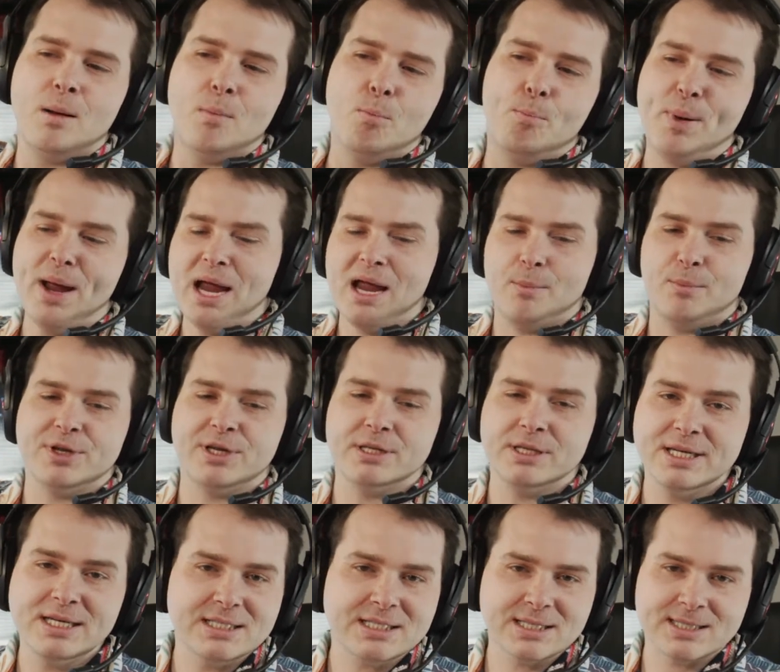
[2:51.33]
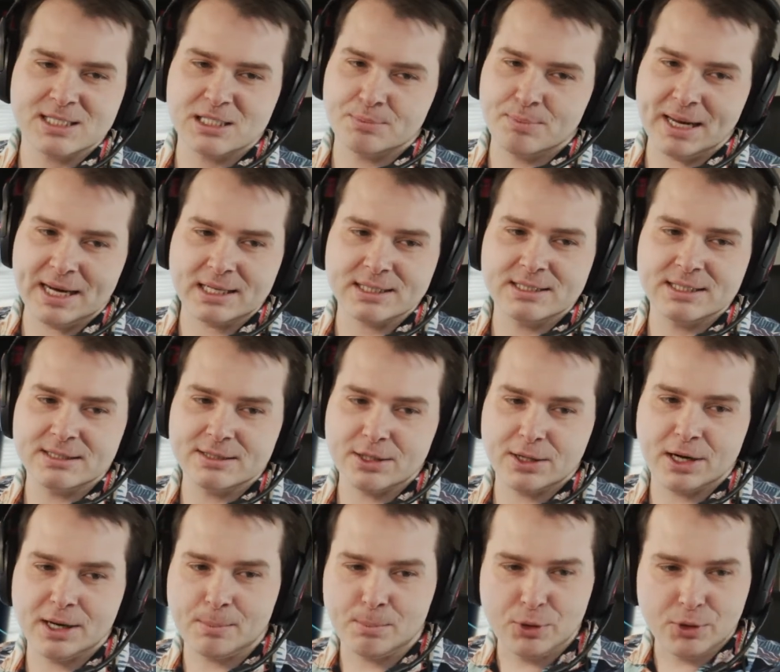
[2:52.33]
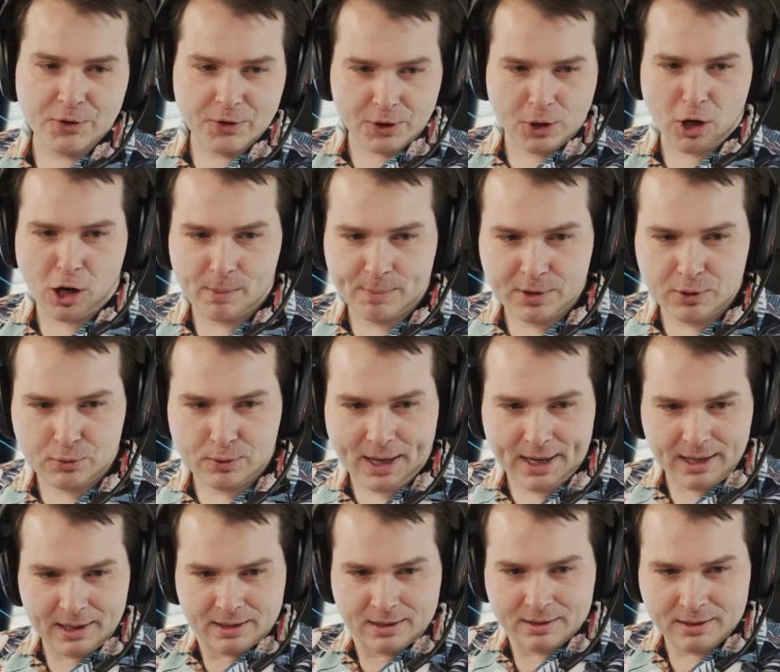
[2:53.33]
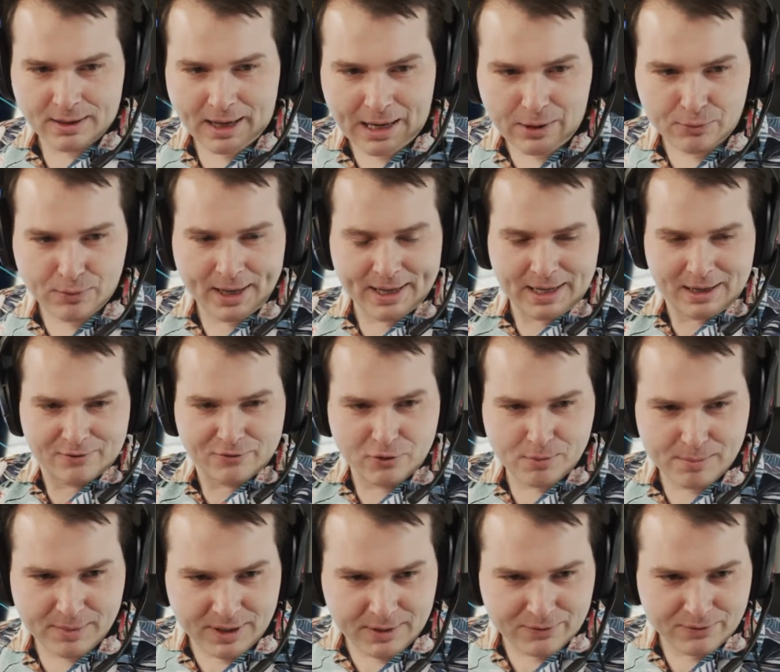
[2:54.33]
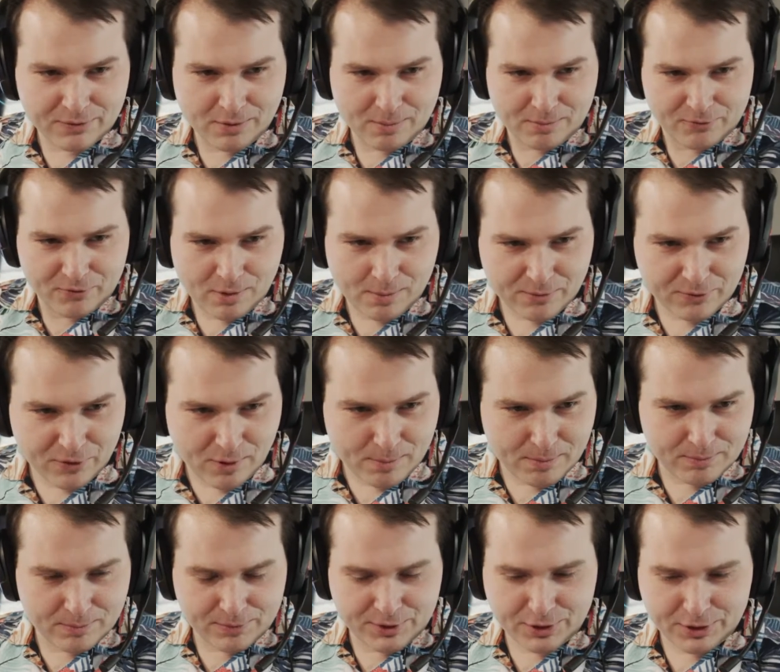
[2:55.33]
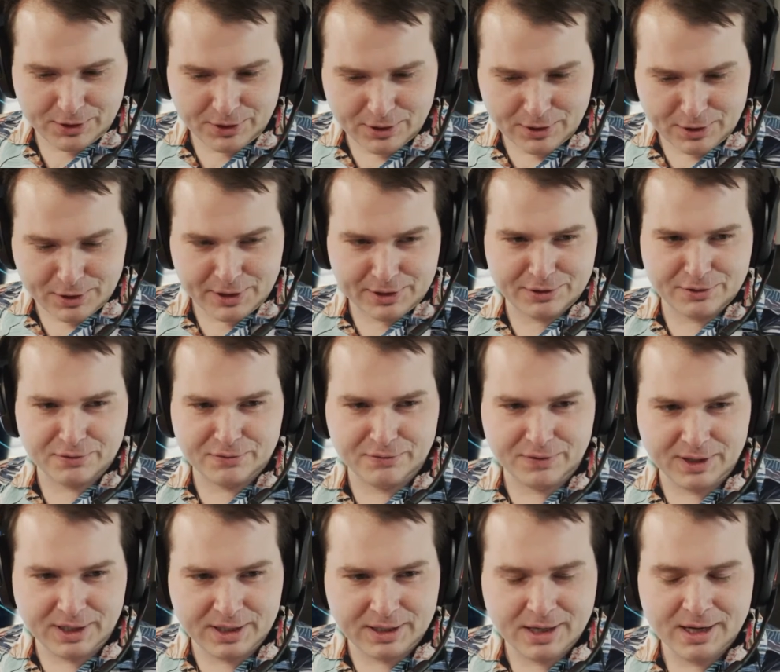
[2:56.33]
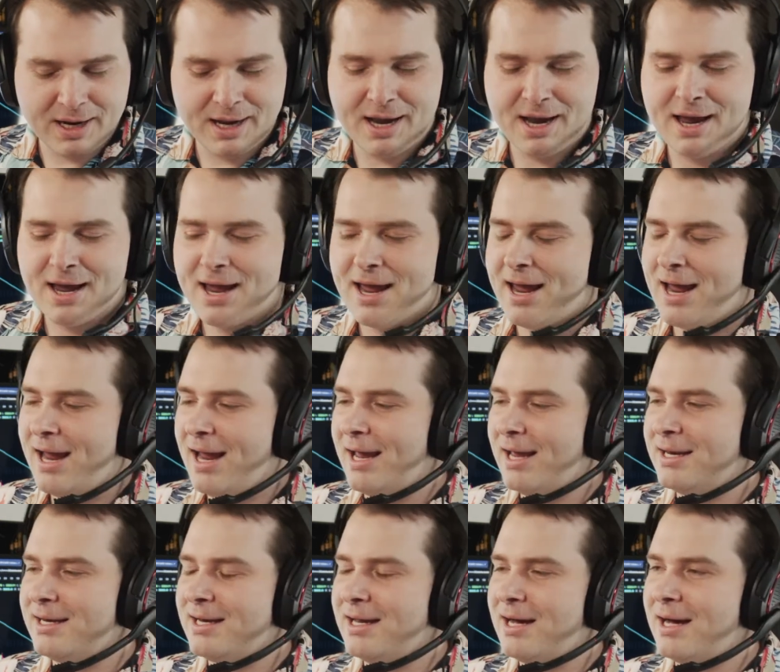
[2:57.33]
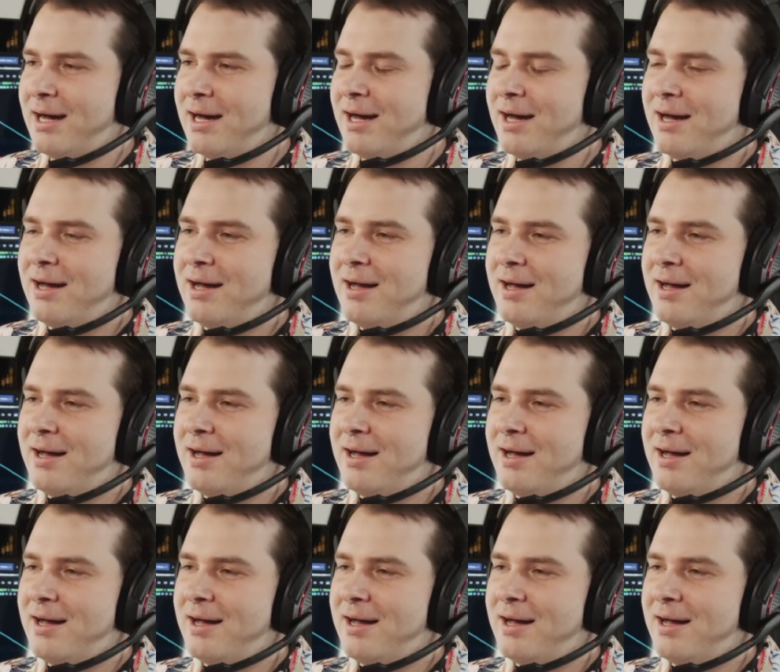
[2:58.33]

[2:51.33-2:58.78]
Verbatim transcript: bam, when you least expect it, they're going to pull the carpet right uh, right out from from from from underneath your feet, and uh,